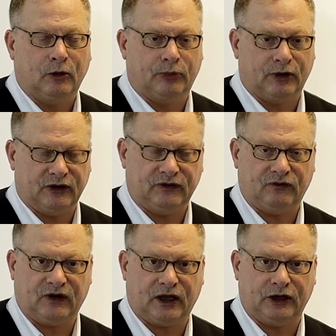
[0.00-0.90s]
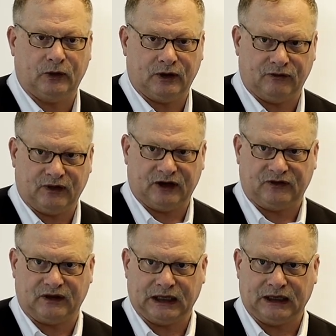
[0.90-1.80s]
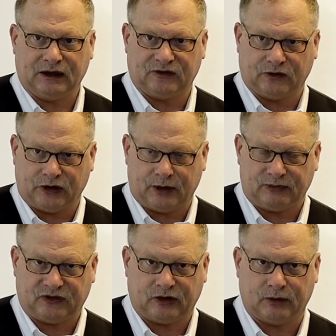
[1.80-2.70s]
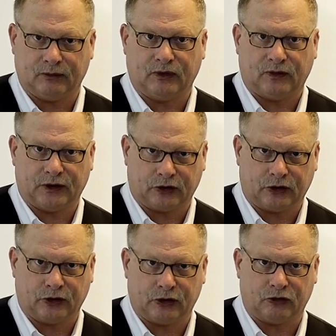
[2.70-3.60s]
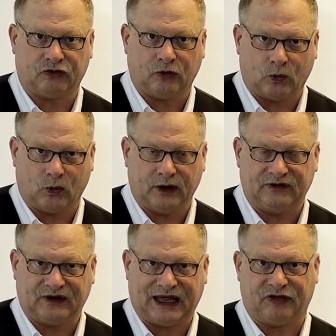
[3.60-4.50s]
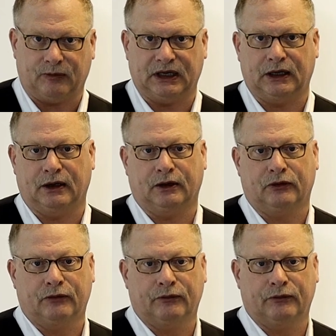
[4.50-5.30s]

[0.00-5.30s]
Present value in investing is a lump sum that occurs once at the beginning.